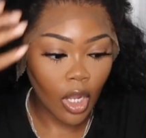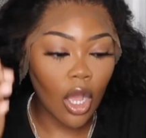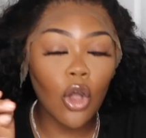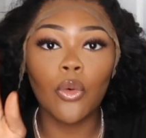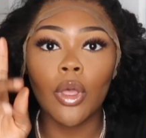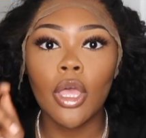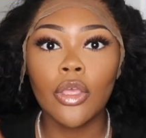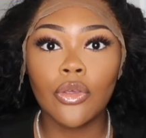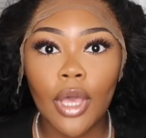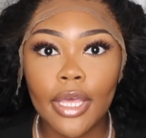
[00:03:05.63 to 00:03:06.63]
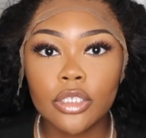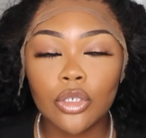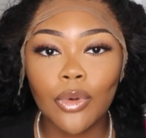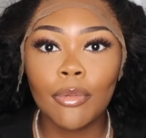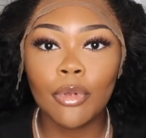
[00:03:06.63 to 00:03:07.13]
Oh, you guys, so
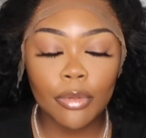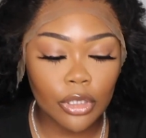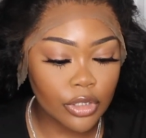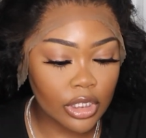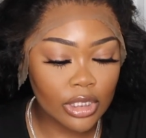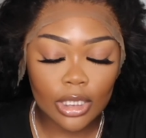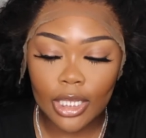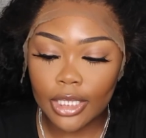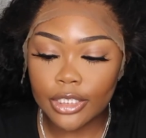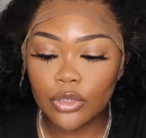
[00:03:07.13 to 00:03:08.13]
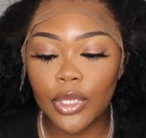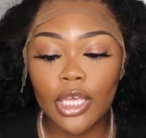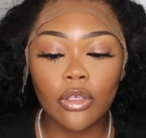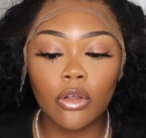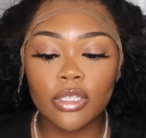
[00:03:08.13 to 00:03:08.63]
what I'm going to be using to lay this wig,
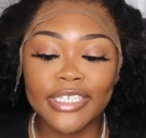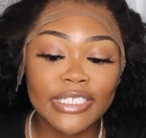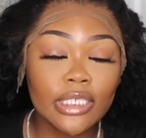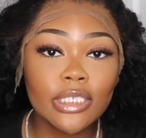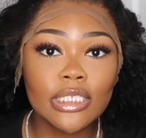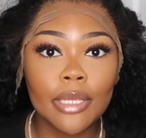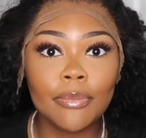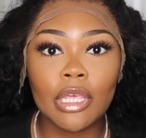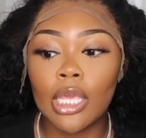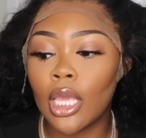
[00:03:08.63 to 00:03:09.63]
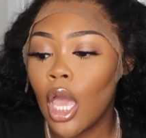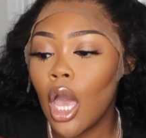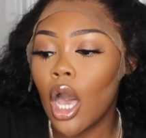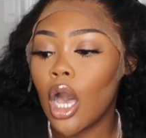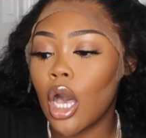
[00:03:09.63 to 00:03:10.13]
Yolissa sent me
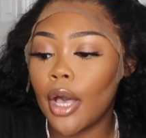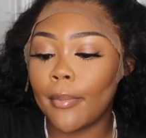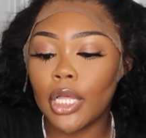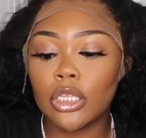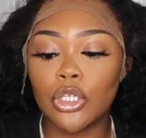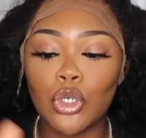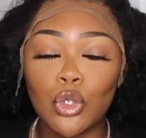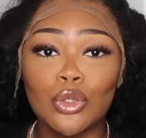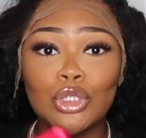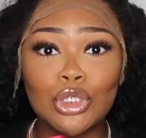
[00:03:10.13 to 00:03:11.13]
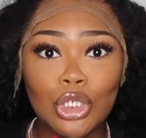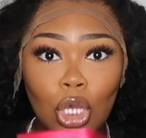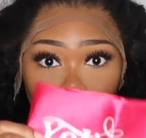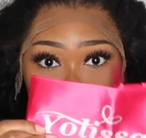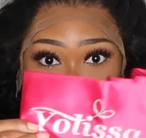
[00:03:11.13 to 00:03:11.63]
a little
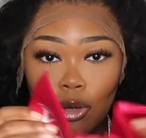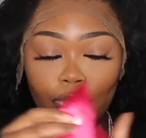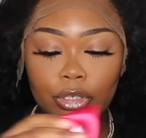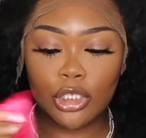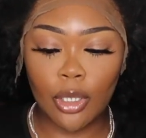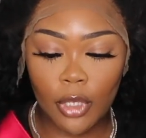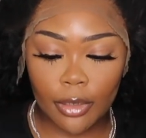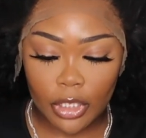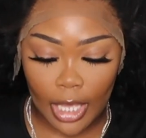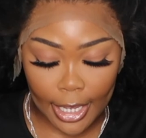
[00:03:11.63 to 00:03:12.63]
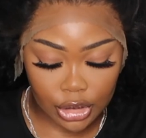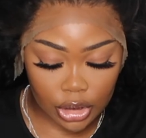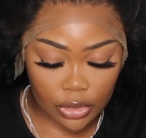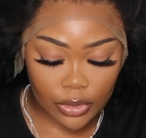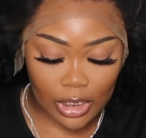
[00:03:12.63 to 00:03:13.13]
scarf. So I'm going to be actually
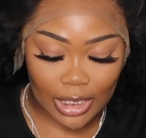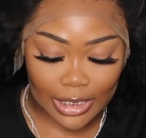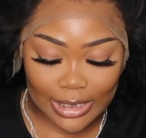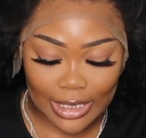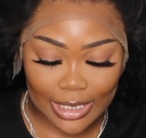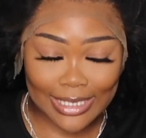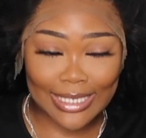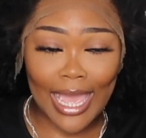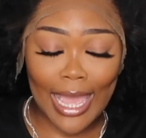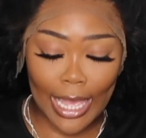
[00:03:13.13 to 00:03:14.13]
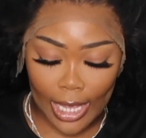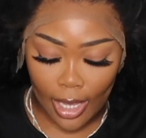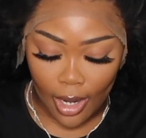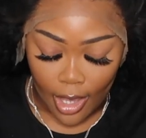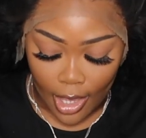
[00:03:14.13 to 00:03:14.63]
using this today.
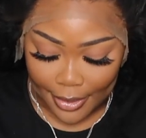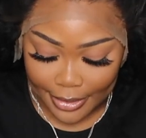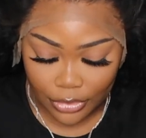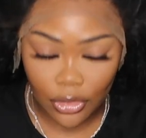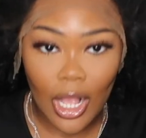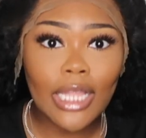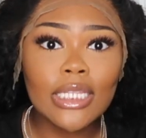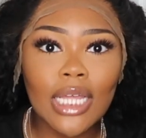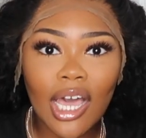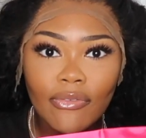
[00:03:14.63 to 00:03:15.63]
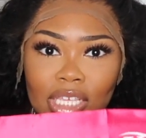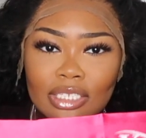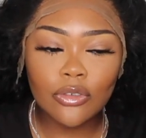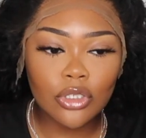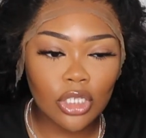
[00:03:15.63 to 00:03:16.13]
Because, girl, I love these
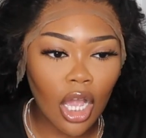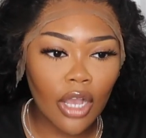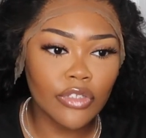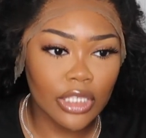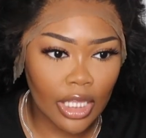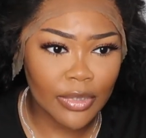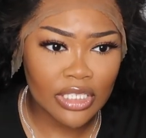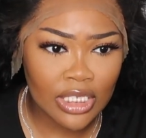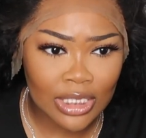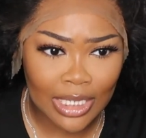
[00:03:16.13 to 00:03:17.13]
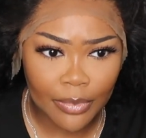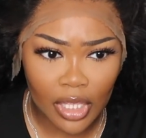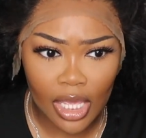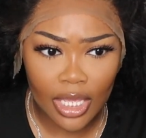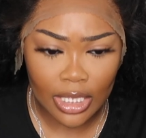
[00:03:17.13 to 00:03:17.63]
little scarves that they be sending
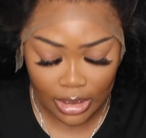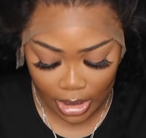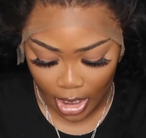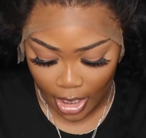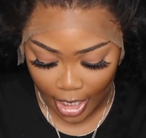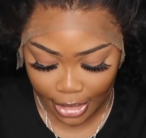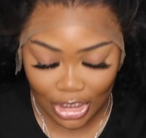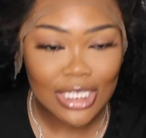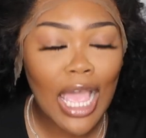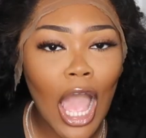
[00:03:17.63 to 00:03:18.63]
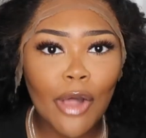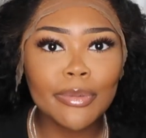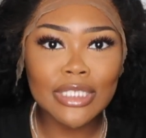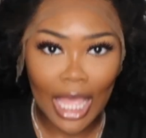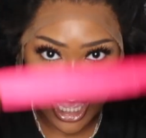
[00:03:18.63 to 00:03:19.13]
because it just
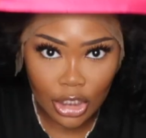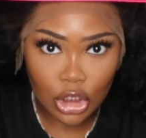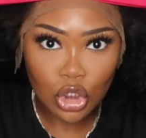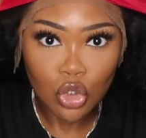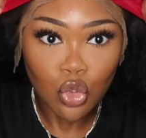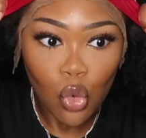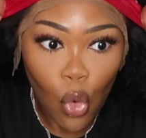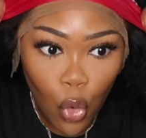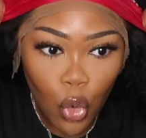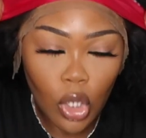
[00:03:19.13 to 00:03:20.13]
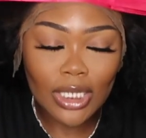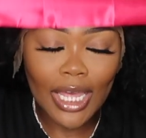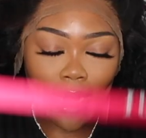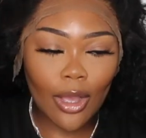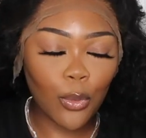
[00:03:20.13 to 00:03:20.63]
helps, like, just
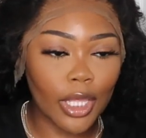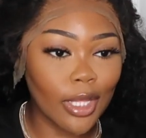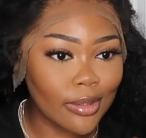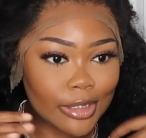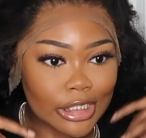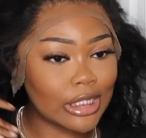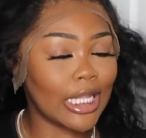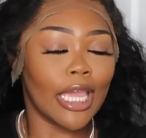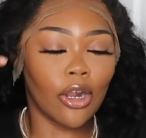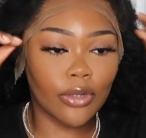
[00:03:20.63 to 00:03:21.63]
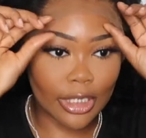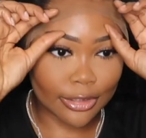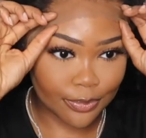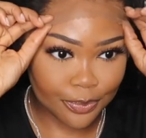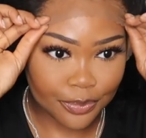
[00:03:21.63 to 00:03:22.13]
lay that wig. Lay it on
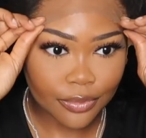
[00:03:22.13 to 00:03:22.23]
down.